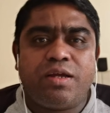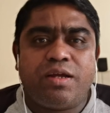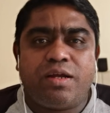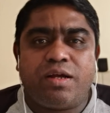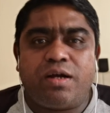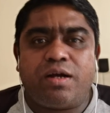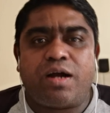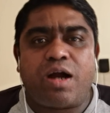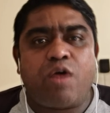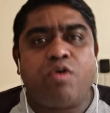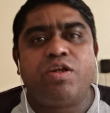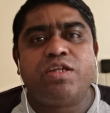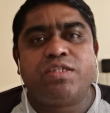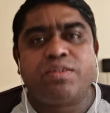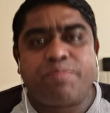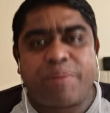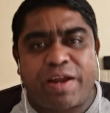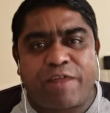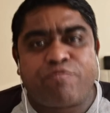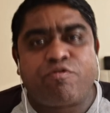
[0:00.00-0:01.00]
how does a
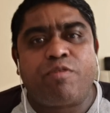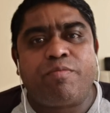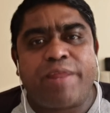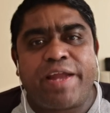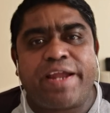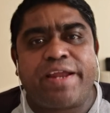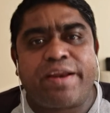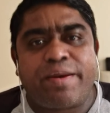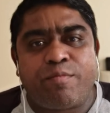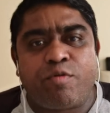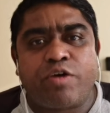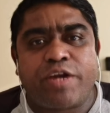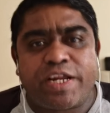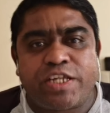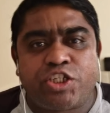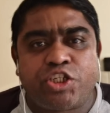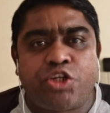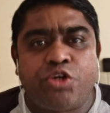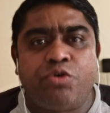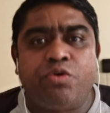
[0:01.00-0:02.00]
platform like
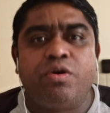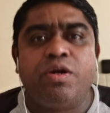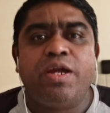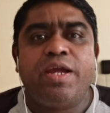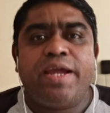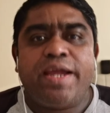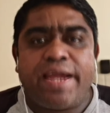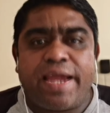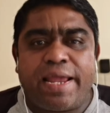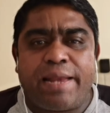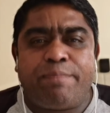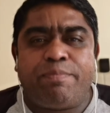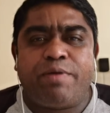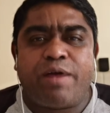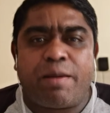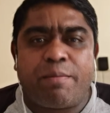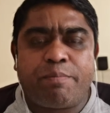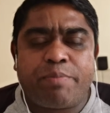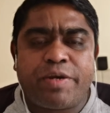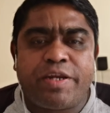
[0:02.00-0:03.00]
RemoteHQ help
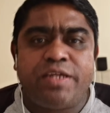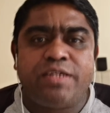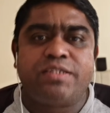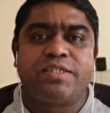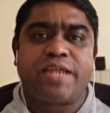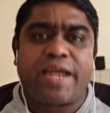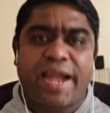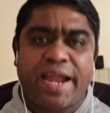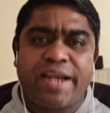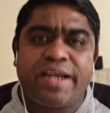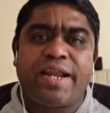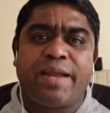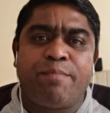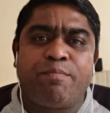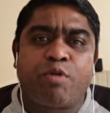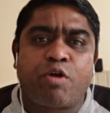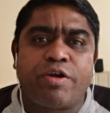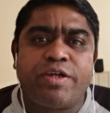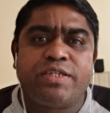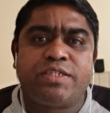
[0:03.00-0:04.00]
companies and
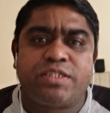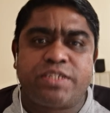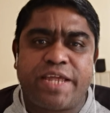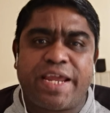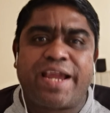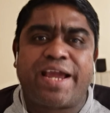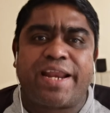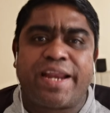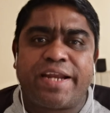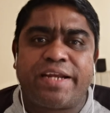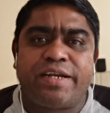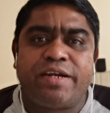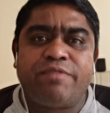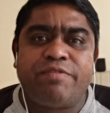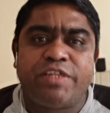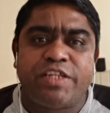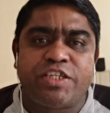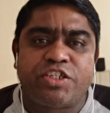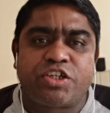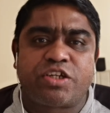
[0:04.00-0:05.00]
employees stay connected
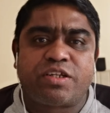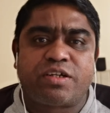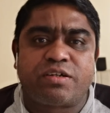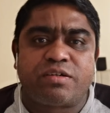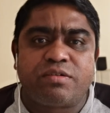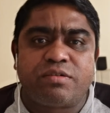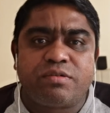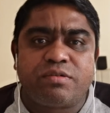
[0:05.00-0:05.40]
with each other?